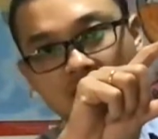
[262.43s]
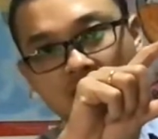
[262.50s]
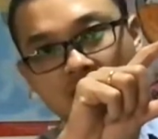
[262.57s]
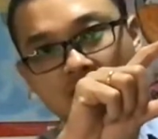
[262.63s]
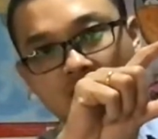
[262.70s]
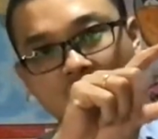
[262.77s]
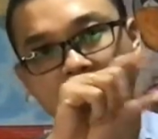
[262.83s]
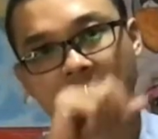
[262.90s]

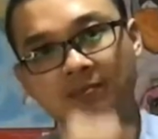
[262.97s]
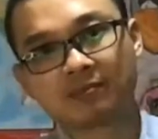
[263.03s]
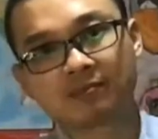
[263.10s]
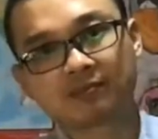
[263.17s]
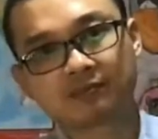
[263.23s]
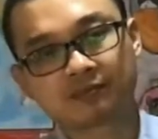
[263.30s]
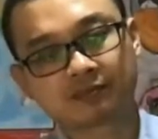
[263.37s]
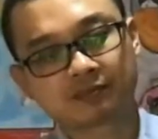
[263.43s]
forearm.
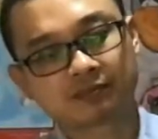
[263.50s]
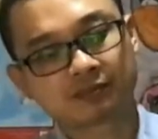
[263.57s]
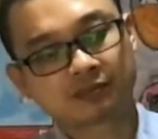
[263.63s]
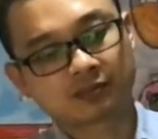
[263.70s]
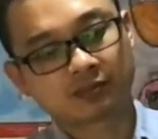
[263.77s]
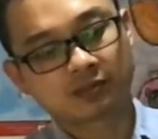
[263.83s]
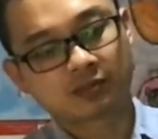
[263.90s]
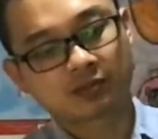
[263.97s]

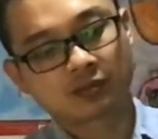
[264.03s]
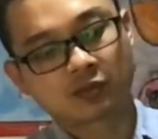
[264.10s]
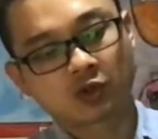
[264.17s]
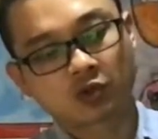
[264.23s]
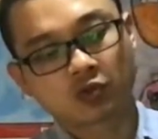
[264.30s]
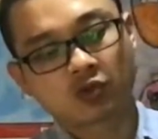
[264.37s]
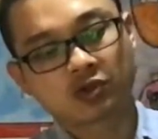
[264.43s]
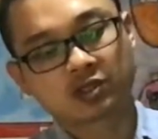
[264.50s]

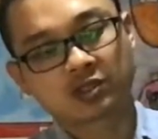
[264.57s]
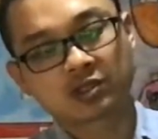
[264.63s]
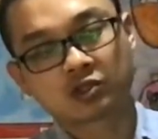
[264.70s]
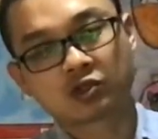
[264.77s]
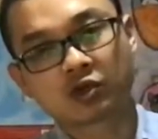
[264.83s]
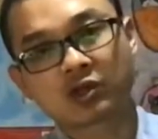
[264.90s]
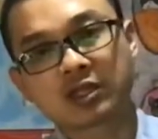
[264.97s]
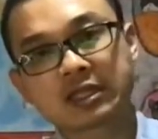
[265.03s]
What is the
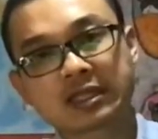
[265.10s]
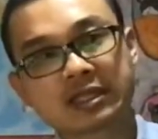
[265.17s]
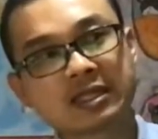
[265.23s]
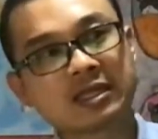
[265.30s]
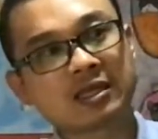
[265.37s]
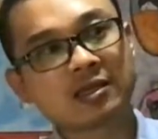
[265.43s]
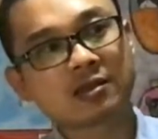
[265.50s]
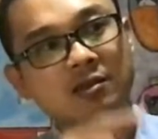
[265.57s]
joint?
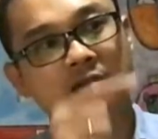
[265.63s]
Knee,